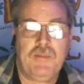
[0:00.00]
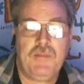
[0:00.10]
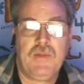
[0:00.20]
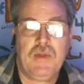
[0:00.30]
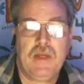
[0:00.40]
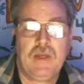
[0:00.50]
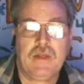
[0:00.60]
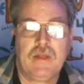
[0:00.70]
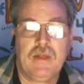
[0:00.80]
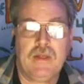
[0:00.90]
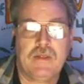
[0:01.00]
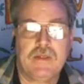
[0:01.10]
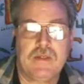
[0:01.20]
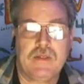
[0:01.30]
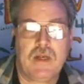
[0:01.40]

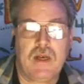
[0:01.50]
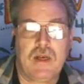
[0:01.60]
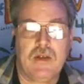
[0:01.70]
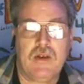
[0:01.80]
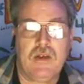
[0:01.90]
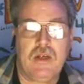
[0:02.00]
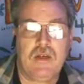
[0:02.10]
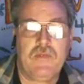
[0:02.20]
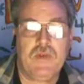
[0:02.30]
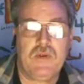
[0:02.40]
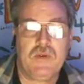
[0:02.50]
It's a good interview.